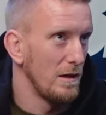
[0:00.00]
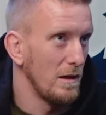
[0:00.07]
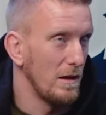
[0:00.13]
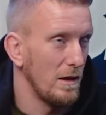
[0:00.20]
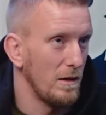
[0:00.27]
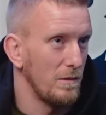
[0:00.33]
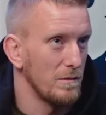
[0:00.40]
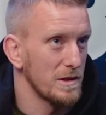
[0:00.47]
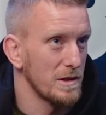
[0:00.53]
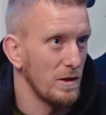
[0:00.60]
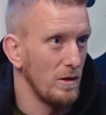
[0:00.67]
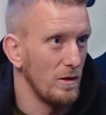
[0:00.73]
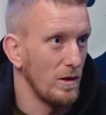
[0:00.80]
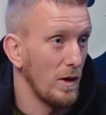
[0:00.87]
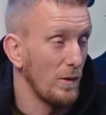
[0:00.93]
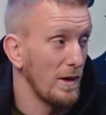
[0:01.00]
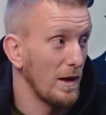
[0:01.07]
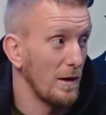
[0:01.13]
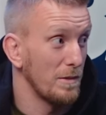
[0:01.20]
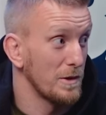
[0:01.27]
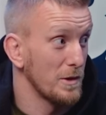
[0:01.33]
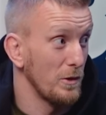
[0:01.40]
Um, so I went
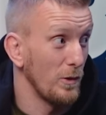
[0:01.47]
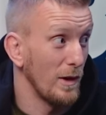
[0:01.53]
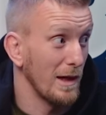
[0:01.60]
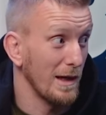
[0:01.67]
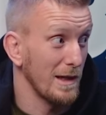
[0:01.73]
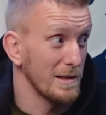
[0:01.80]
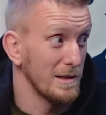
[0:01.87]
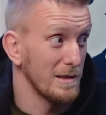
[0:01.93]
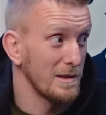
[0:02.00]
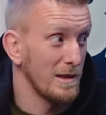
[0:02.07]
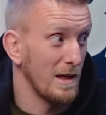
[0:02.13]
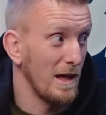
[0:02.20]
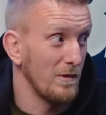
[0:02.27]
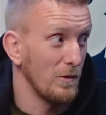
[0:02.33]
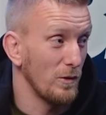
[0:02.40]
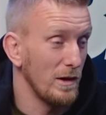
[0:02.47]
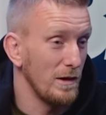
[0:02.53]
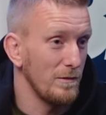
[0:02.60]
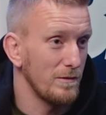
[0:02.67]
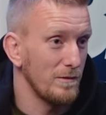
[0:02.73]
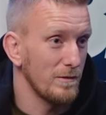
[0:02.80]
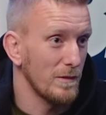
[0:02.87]
up two weight classes to
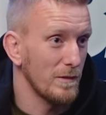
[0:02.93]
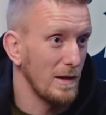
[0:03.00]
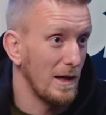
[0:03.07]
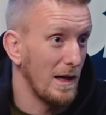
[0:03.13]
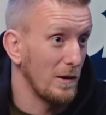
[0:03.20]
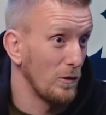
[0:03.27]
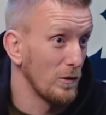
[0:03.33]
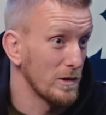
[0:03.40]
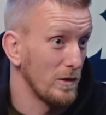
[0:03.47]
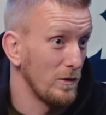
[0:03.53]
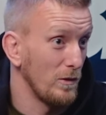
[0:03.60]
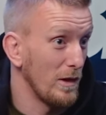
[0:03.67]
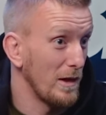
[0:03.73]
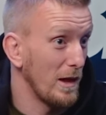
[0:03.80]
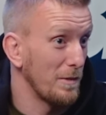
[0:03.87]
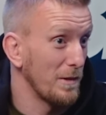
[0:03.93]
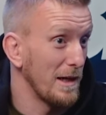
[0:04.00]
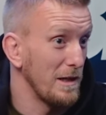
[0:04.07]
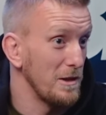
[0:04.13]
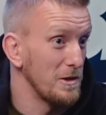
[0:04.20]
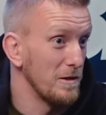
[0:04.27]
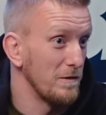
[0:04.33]
heavyweight, and also went up an
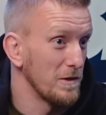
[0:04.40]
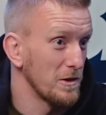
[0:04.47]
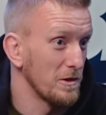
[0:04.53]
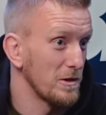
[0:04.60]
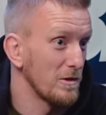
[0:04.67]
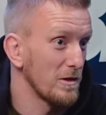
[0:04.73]
age division.